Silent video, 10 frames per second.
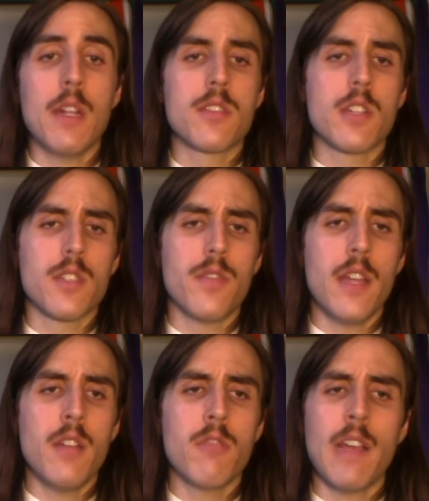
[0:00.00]
of such an
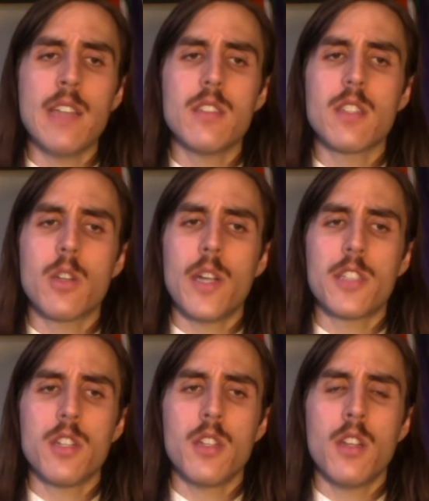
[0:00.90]
event raises the
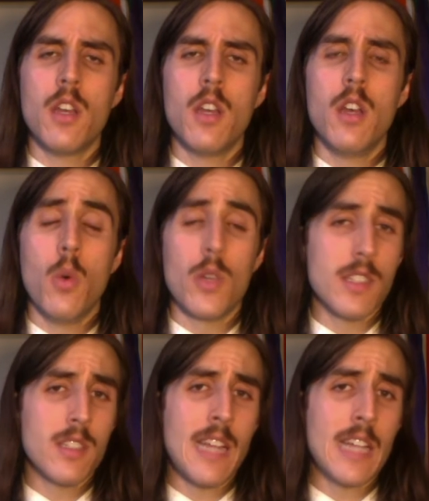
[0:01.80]
question, was
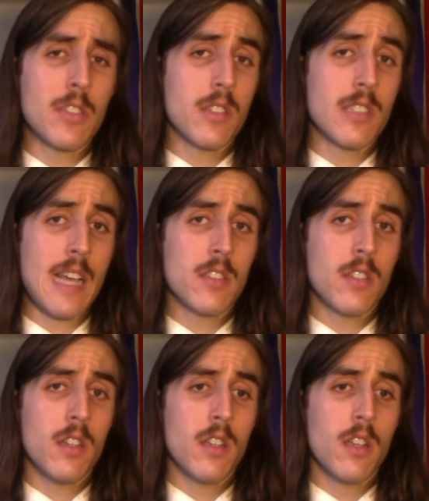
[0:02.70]
this a natural
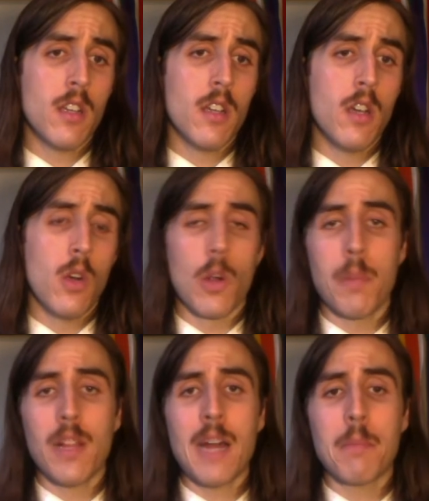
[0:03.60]
disaster or a
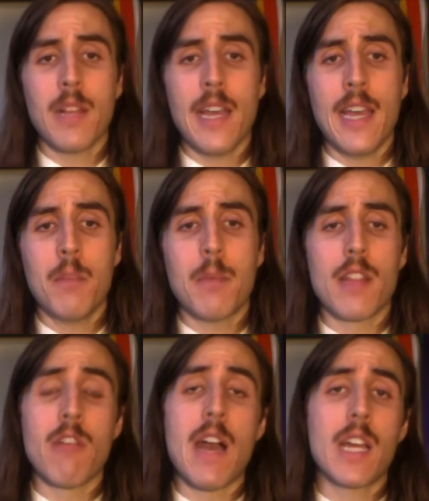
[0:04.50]
plot planned by
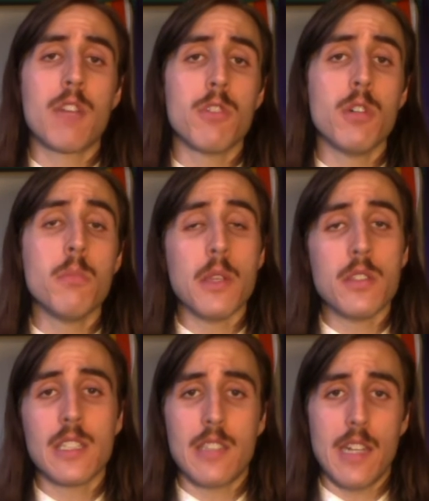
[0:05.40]
the Rock and Roll
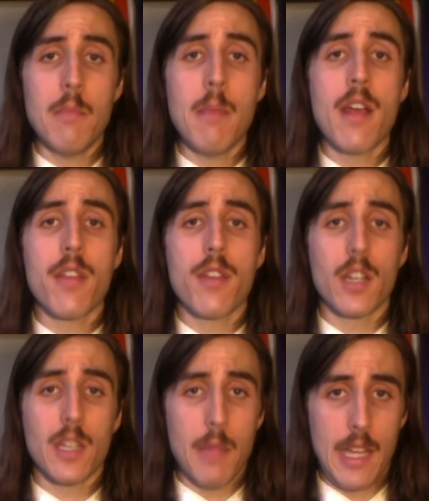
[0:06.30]
Music City
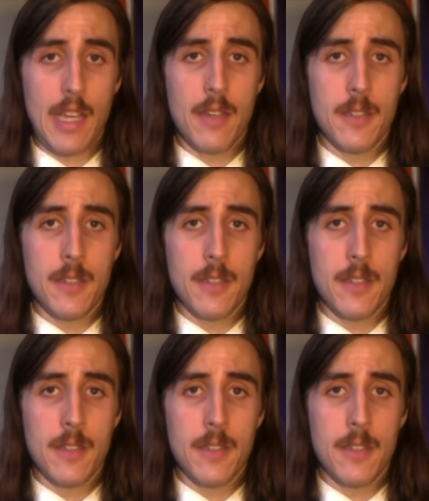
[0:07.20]
Marathon Committee?